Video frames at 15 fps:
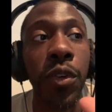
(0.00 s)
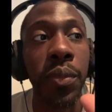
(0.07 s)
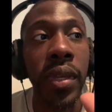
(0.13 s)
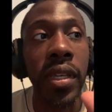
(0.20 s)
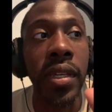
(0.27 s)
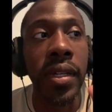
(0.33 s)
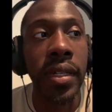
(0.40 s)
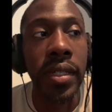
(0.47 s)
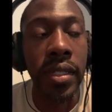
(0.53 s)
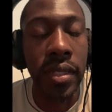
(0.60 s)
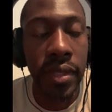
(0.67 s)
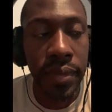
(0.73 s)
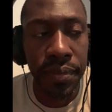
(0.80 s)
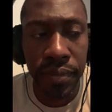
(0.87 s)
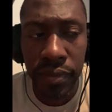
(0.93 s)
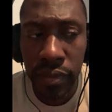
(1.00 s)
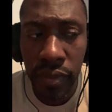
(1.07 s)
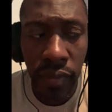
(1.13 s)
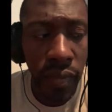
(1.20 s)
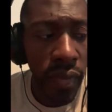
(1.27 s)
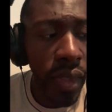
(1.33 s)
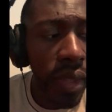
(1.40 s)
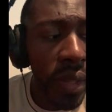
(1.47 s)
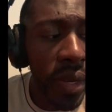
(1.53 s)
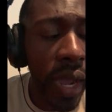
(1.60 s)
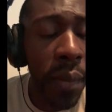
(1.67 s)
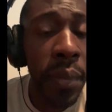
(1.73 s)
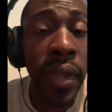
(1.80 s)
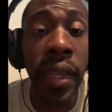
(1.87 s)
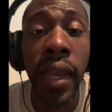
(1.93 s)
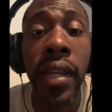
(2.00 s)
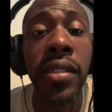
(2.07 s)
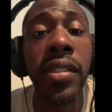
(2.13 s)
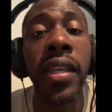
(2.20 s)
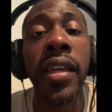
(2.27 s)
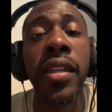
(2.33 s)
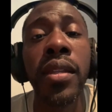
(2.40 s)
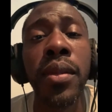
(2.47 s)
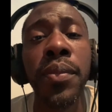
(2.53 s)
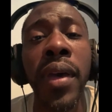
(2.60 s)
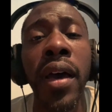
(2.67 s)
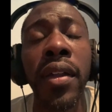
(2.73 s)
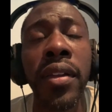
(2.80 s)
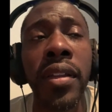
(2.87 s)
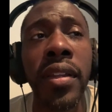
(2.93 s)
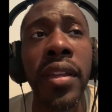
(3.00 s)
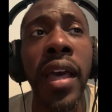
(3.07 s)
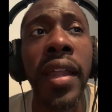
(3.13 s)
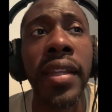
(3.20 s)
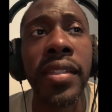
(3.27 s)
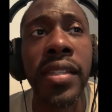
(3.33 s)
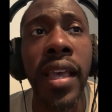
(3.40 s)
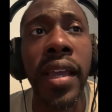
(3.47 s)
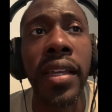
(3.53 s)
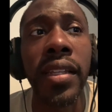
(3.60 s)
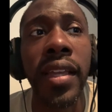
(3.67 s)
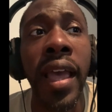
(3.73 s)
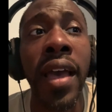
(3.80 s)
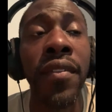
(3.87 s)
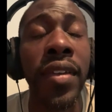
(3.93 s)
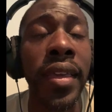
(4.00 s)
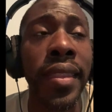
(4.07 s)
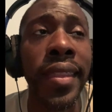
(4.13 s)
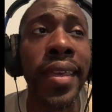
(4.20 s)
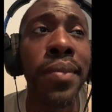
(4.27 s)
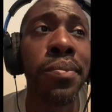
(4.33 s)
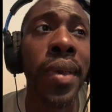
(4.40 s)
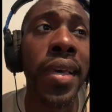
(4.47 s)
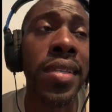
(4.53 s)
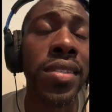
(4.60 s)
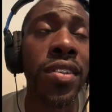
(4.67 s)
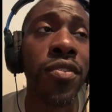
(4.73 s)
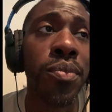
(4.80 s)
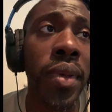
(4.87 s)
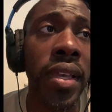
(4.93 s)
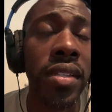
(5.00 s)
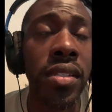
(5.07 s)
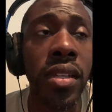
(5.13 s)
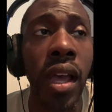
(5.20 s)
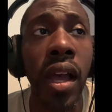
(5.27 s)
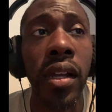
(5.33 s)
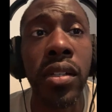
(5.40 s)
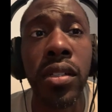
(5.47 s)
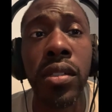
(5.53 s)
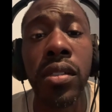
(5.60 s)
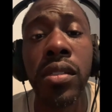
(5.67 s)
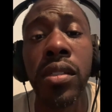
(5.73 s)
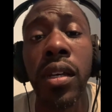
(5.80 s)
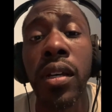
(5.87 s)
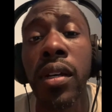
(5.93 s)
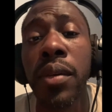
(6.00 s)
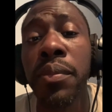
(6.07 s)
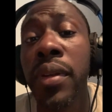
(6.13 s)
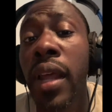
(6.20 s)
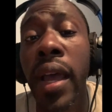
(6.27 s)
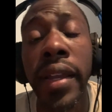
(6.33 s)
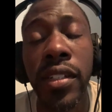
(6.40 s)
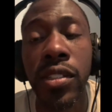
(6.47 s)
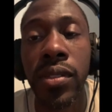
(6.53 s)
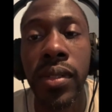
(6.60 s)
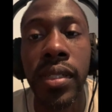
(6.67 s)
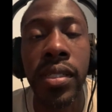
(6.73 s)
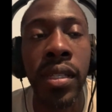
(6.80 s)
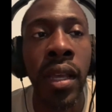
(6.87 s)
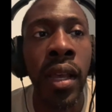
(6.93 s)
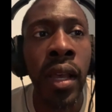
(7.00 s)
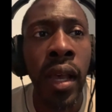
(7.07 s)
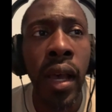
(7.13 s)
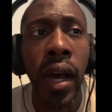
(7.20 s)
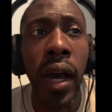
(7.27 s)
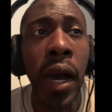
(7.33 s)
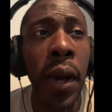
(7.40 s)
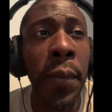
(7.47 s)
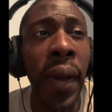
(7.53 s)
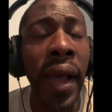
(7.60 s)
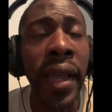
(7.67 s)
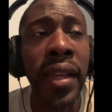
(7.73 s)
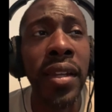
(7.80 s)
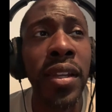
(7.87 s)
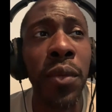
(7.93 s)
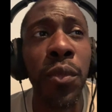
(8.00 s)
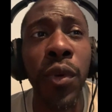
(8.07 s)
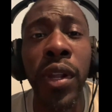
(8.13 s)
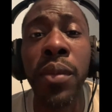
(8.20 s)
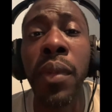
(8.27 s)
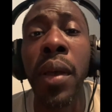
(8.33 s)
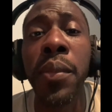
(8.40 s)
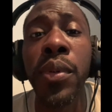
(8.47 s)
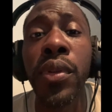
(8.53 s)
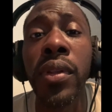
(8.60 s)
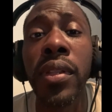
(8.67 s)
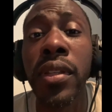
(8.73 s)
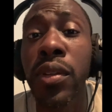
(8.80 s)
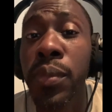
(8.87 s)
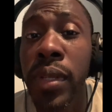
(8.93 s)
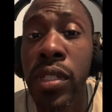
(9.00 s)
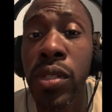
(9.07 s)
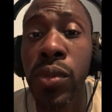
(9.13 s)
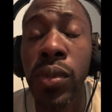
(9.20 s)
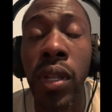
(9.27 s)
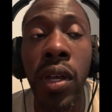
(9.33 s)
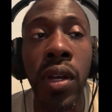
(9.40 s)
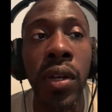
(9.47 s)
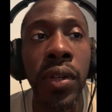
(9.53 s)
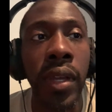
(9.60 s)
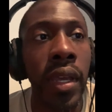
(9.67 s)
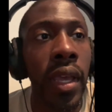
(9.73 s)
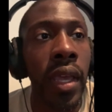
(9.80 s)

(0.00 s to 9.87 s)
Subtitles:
because not being educated about it and not exactly having the best of best doctors, podiatrists, I ended up wearing my boot a little bit too long.